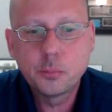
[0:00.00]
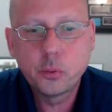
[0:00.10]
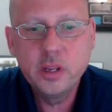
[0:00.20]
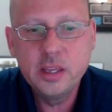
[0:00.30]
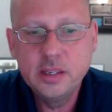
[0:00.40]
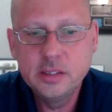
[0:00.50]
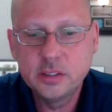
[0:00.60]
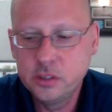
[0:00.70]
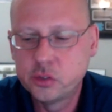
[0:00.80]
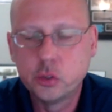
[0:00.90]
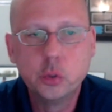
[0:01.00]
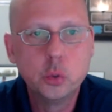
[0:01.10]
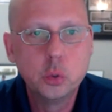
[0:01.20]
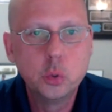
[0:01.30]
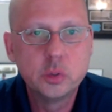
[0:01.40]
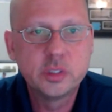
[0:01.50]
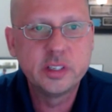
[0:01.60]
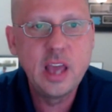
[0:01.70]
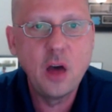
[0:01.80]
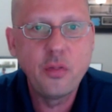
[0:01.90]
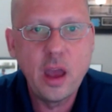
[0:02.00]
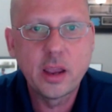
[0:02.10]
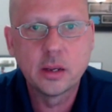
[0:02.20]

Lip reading: pretty easy to see how that